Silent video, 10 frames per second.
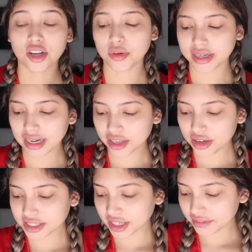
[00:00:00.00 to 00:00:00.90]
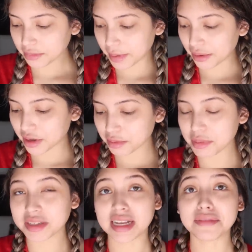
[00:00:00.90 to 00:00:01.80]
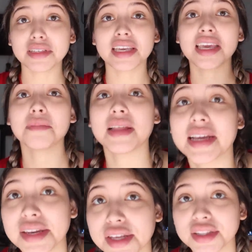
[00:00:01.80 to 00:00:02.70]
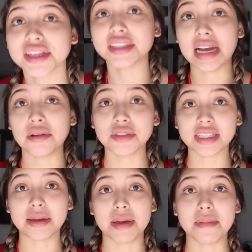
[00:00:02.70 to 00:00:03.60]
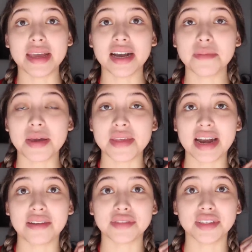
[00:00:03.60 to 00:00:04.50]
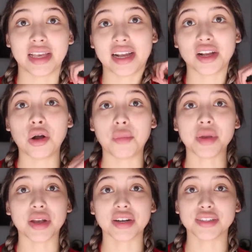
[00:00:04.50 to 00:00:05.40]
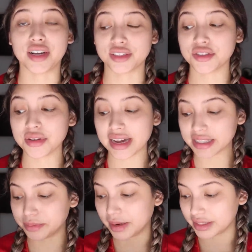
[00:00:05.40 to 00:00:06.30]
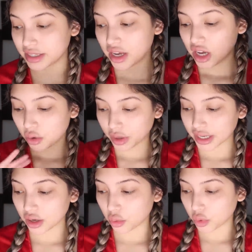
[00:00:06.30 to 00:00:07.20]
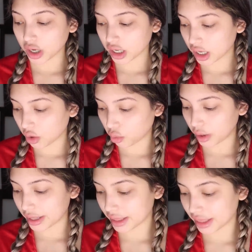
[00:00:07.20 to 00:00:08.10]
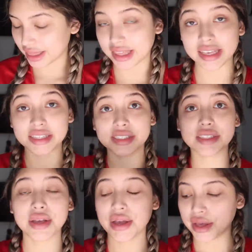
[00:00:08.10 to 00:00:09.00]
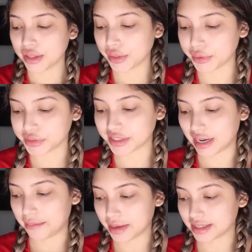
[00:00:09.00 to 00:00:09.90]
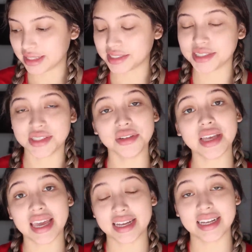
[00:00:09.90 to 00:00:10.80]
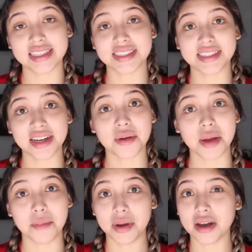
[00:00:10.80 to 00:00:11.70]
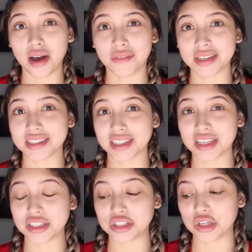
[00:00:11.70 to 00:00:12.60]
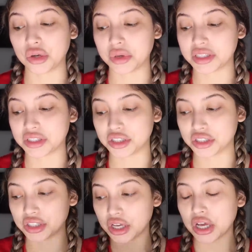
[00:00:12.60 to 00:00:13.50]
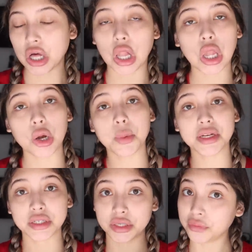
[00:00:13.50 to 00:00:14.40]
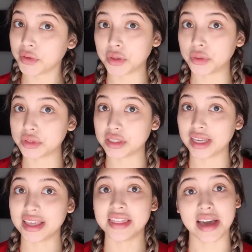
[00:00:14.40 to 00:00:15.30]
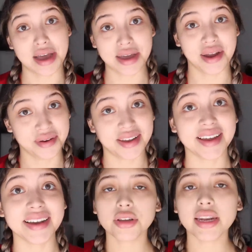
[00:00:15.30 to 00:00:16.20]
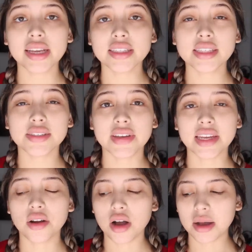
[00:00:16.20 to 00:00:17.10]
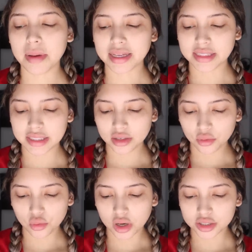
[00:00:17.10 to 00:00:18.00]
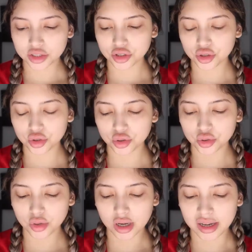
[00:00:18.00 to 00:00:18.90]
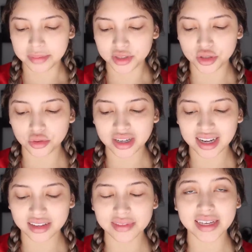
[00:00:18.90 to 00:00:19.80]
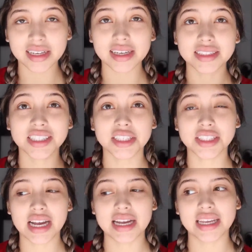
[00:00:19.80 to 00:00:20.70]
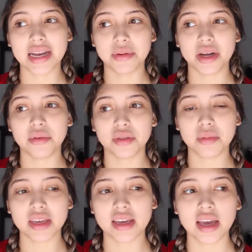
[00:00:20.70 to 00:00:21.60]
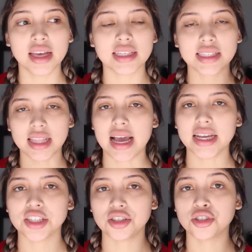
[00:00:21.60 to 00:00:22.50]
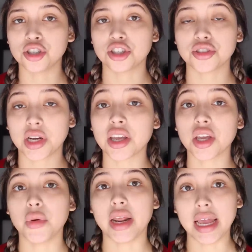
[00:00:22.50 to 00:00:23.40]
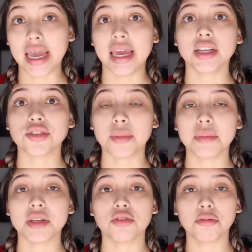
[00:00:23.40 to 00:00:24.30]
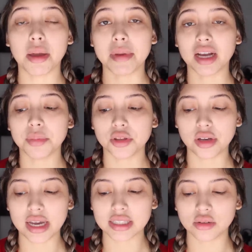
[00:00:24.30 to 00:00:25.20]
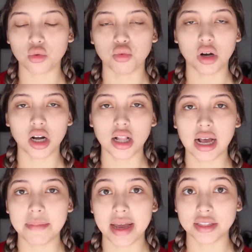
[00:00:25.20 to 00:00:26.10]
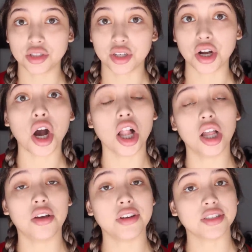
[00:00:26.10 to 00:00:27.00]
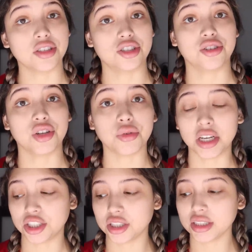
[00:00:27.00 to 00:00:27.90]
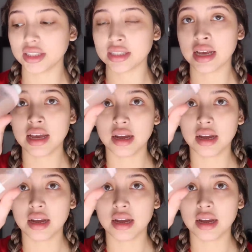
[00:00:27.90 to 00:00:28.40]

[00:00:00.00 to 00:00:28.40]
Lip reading: So you guys are gonna have to bear with me because I have to keep like kneeling down to get my makeup, and then I have to like go up here to talk to you guys. But we're gonna work with this little setup because I still can't sit on my butt, obviously, so it's just a little bit difficult in that area. So getting into this video, I did want to do kind of like a chit chat get ready with me slash surgery Q&A. So I'm gonna be doing my makeup with you guys while I'm answering all of your surgery questions.